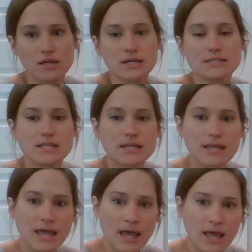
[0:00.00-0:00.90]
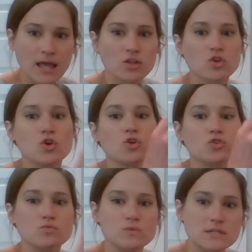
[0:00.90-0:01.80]
is that, again,
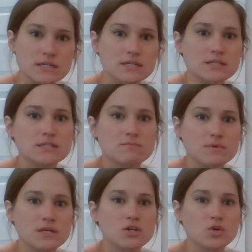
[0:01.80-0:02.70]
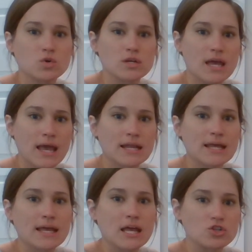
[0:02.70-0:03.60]
you need to be
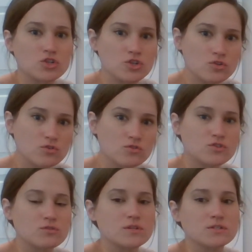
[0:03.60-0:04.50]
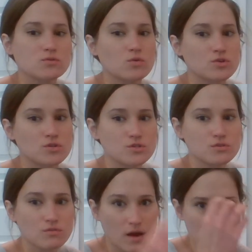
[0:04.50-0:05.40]
creating new duties or
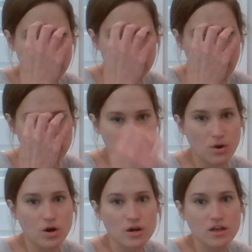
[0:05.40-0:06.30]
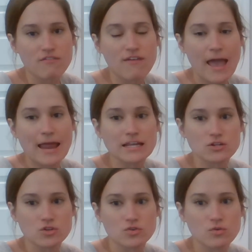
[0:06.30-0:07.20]
new rights as part of any
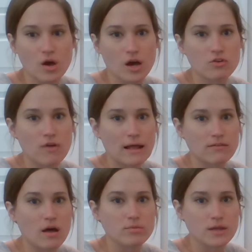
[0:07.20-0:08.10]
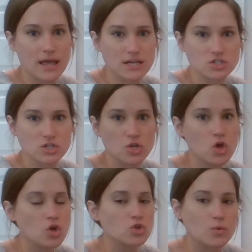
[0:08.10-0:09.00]
new contract obligation.
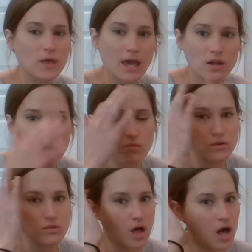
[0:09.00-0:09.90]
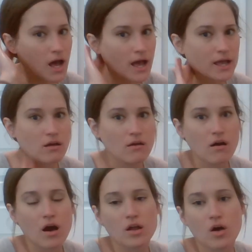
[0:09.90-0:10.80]
You cannot rely
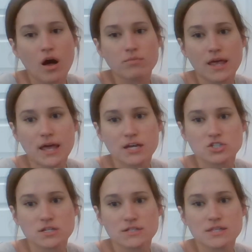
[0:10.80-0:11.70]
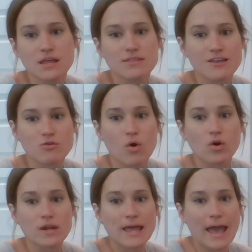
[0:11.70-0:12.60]
on obligations that you
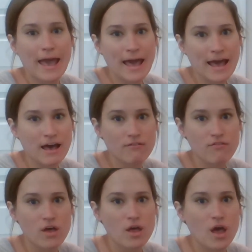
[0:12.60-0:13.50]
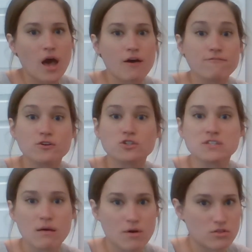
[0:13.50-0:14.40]
already have for
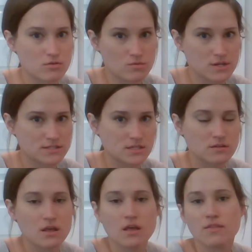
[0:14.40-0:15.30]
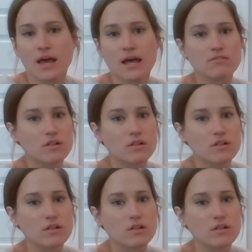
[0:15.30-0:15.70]
some other reason. The kind of